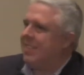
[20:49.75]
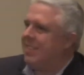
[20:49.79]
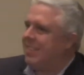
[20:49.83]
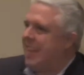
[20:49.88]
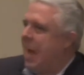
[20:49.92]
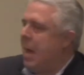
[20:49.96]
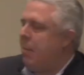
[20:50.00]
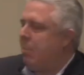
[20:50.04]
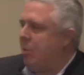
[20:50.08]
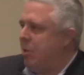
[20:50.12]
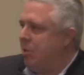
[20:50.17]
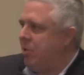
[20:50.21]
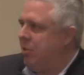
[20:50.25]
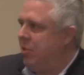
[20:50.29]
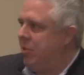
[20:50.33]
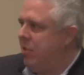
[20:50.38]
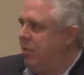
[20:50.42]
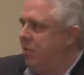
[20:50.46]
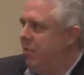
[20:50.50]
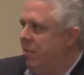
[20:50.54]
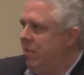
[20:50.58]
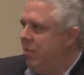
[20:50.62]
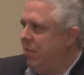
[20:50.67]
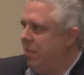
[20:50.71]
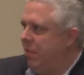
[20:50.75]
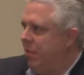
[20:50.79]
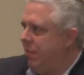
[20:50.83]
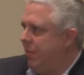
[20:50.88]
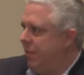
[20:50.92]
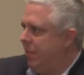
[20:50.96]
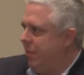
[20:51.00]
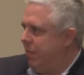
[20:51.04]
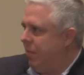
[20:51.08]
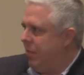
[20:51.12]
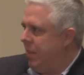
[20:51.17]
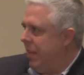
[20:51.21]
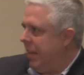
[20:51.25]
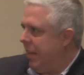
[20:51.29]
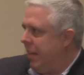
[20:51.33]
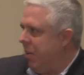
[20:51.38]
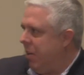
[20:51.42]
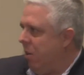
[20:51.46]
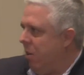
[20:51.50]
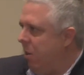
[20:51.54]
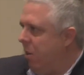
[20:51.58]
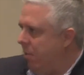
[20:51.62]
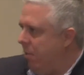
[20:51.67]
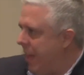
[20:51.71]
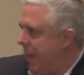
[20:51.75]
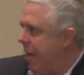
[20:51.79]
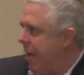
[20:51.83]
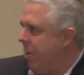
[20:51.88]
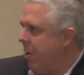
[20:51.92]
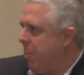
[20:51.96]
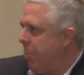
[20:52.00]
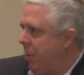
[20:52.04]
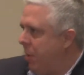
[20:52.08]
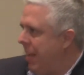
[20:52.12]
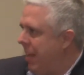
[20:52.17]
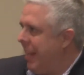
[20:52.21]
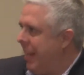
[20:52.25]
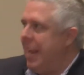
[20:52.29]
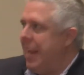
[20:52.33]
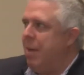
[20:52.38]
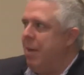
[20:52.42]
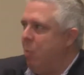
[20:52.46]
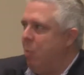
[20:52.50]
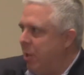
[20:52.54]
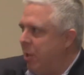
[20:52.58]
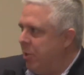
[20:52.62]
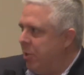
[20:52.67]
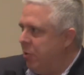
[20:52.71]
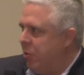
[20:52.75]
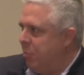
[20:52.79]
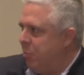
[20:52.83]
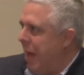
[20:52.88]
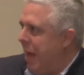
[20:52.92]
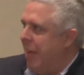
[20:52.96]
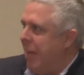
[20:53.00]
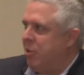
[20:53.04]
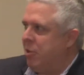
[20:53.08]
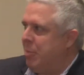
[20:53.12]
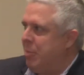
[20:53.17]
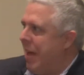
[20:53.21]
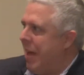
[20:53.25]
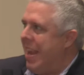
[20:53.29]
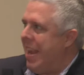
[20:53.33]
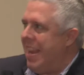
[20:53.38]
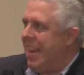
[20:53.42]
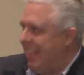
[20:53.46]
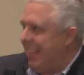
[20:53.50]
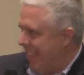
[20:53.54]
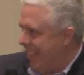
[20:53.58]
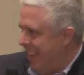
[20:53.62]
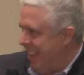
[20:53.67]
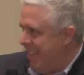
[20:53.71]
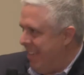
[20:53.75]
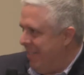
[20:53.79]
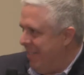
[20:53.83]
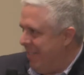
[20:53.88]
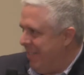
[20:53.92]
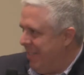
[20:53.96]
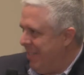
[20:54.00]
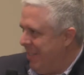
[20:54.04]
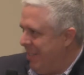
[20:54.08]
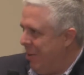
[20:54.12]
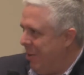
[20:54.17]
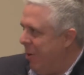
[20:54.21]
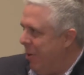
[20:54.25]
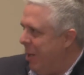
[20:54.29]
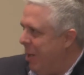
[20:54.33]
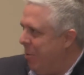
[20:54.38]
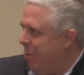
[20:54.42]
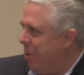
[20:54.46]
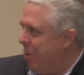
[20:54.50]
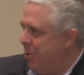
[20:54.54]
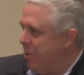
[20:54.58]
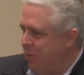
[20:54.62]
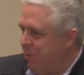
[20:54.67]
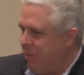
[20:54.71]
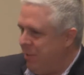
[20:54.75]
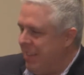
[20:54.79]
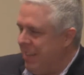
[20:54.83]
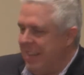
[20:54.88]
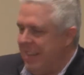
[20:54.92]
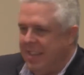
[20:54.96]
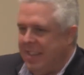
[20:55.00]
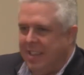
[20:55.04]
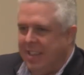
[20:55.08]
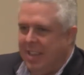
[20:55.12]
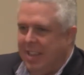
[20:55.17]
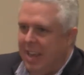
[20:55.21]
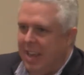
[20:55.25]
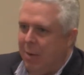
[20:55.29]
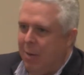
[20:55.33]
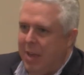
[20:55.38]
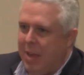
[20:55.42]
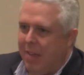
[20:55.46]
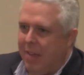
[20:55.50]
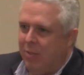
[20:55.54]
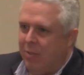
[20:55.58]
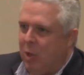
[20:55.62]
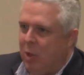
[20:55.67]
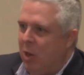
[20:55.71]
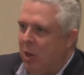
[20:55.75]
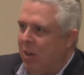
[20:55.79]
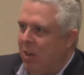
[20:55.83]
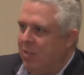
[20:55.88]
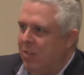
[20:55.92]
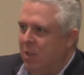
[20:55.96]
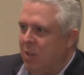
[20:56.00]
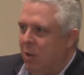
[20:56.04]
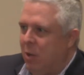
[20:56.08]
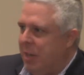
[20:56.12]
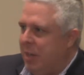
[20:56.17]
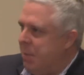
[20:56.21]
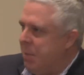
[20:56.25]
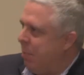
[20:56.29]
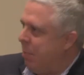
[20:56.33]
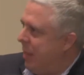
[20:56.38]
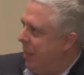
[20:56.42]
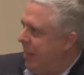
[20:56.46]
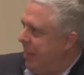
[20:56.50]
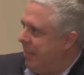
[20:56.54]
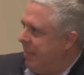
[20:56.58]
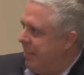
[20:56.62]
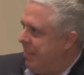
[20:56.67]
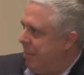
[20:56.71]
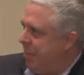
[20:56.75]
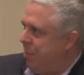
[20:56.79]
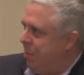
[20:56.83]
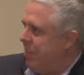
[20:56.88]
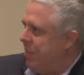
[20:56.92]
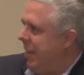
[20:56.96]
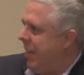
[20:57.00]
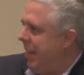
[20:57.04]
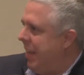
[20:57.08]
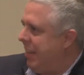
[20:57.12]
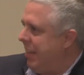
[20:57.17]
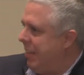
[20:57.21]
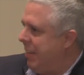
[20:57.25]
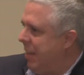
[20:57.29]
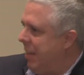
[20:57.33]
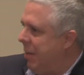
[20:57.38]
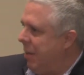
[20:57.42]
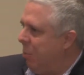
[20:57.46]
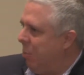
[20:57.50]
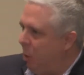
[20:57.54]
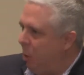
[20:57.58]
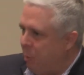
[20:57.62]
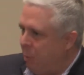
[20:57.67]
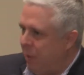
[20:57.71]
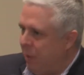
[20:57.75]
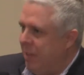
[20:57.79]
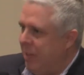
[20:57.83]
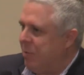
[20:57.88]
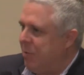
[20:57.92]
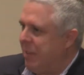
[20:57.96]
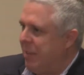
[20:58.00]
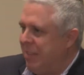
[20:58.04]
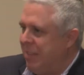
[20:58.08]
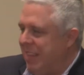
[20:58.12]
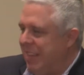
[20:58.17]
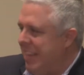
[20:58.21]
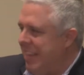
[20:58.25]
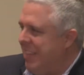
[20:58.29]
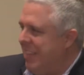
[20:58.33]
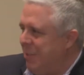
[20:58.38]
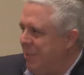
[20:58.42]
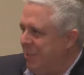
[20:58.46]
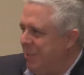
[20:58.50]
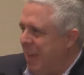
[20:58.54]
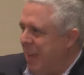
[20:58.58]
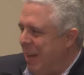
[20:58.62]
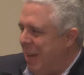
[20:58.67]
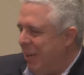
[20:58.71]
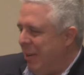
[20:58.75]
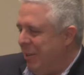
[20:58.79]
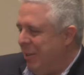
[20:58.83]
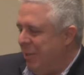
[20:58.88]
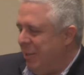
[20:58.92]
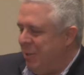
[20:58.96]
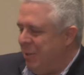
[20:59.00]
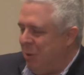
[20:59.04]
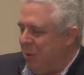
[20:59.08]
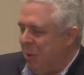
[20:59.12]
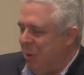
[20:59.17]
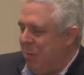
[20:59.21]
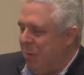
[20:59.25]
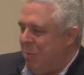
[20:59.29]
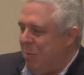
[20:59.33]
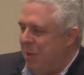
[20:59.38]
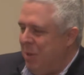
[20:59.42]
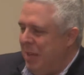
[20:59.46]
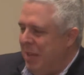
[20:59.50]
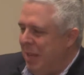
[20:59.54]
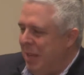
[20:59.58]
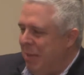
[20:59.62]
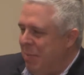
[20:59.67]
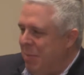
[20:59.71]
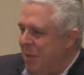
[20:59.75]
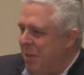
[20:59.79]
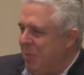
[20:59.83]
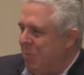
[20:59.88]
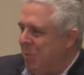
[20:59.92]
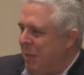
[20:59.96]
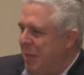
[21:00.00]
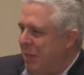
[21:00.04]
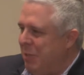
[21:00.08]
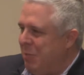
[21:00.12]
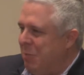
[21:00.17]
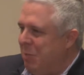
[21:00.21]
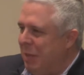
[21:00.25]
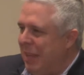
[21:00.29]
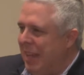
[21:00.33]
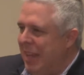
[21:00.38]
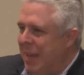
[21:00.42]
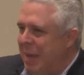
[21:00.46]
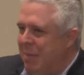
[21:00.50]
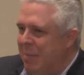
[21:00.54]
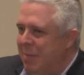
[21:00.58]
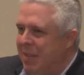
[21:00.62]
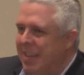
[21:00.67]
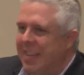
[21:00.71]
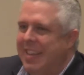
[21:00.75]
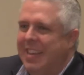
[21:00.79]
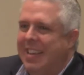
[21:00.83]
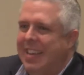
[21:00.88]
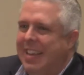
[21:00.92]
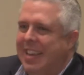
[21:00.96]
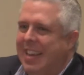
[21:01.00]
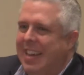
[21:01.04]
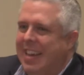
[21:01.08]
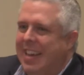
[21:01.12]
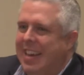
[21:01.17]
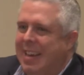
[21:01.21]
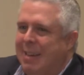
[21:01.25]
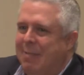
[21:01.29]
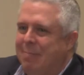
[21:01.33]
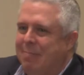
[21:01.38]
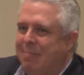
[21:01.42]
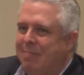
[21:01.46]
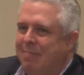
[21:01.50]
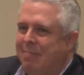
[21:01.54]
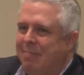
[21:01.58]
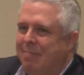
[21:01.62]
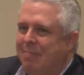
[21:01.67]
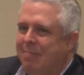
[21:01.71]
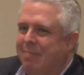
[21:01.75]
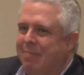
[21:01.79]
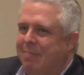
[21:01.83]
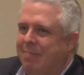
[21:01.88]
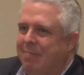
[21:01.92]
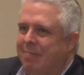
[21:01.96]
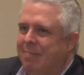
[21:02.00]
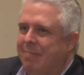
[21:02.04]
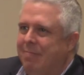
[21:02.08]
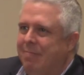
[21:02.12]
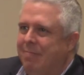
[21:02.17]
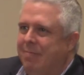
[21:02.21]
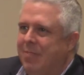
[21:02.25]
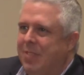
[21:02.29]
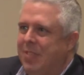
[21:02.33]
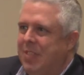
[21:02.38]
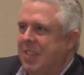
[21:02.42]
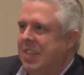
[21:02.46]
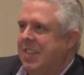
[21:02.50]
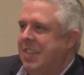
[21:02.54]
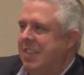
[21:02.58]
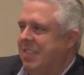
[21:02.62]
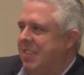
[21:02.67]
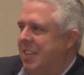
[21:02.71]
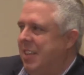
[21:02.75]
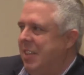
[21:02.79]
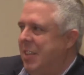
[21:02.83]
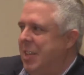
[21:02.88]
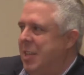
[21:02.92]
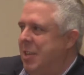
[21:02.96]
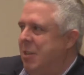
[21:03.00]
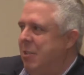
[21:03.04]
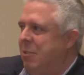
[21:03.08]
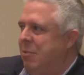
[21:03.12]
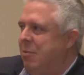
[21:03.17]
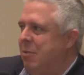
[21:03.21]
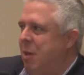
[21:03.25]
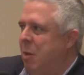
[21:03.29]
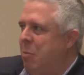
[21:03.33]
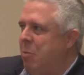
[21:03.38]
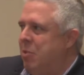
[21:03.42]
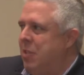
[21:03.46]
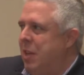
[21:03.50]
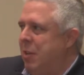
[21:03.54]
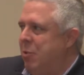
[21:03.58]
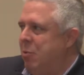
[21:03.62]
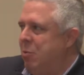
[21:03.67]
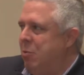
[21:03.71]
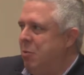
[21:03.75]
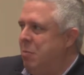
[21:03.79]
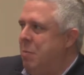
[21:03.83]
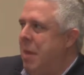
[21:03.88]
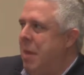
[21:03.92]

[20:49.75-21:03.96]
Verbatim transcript: established that are there to protect anyone who's bashed about anything, you know, or anyone who's. Uh, we have laws already in place that protect uh, workplace rights. So yeah, it's a good way of putting it. Misplaced blame. Um, statistically, homosexuals